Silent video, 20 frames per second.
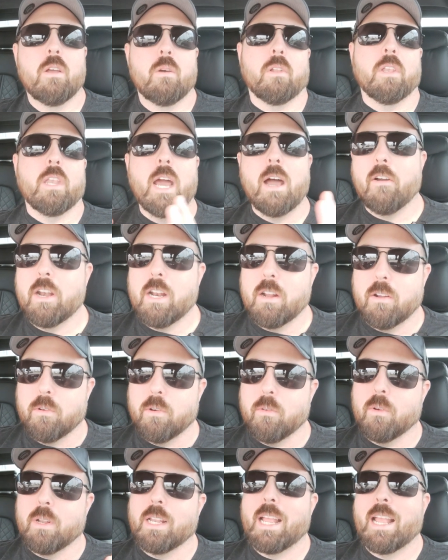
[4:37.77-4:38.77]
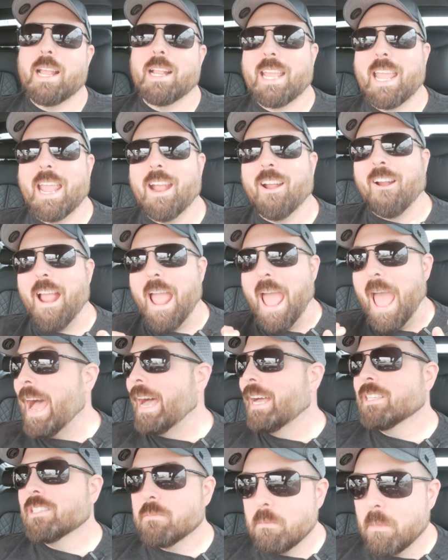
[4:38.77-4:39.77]
Well, now I don't care
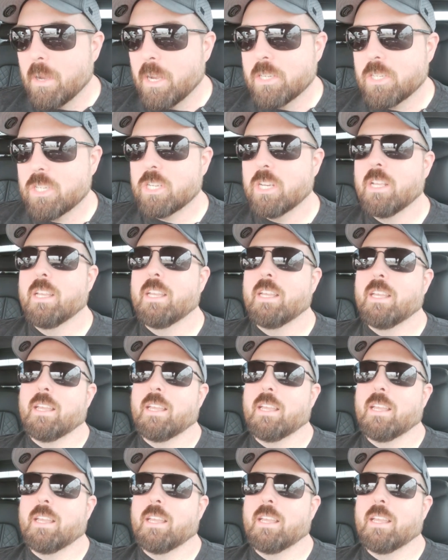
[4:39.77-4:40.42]
as much,